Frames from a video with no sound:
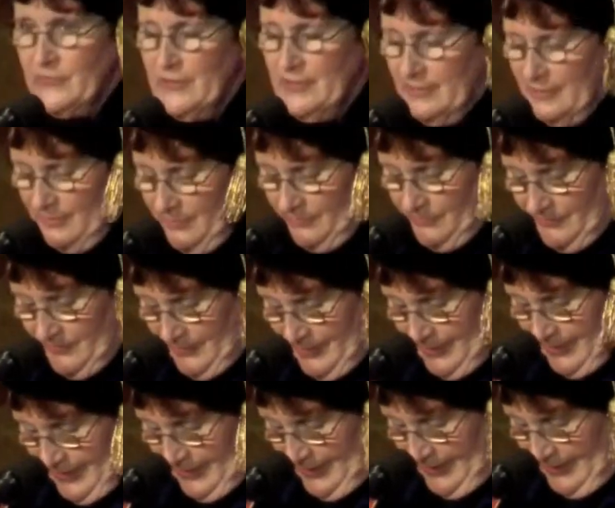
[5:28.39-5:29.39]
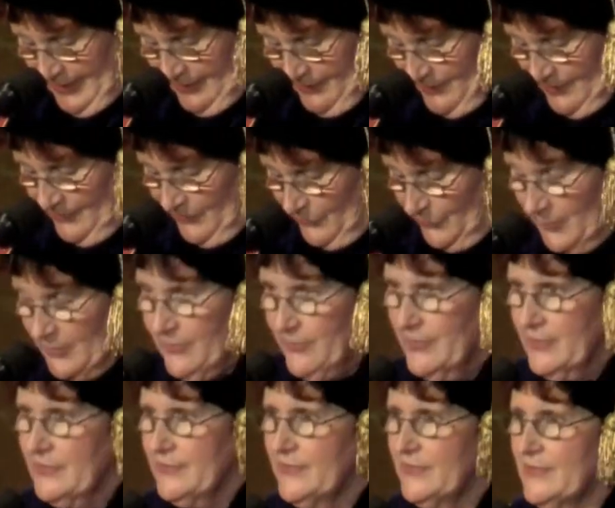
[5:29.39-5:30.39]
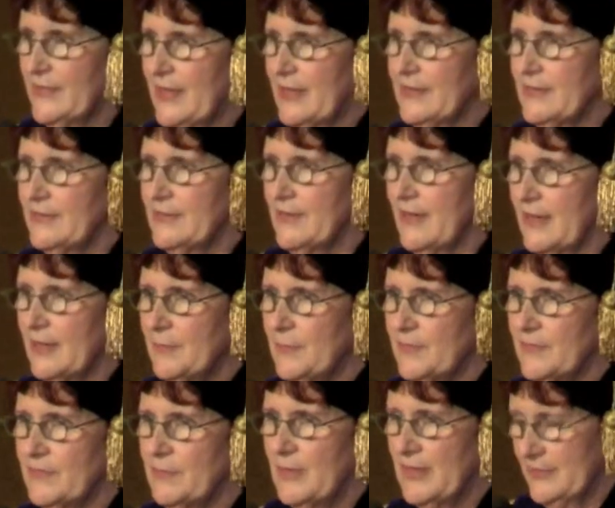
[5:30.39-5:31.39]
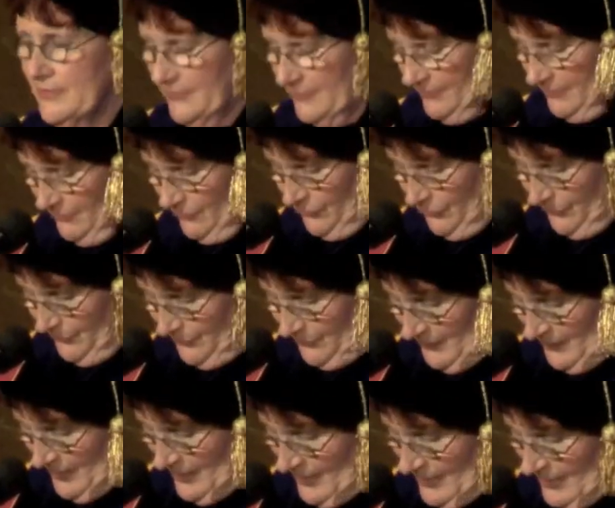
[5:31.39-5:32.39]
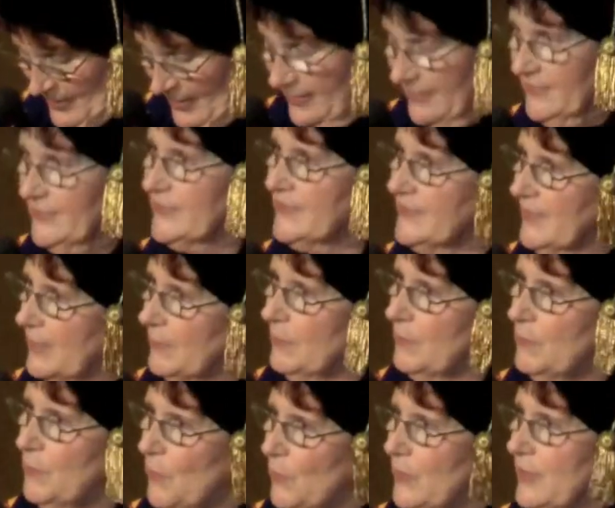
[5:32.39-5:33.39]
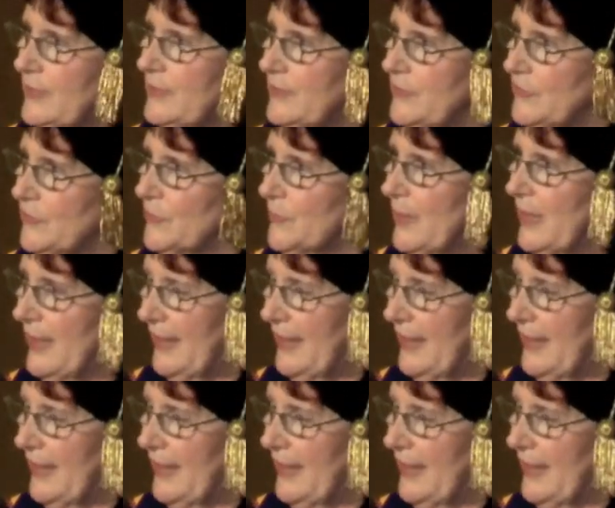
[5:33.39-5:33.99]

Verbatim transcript: sitting here today have experienced that type of message at some point in your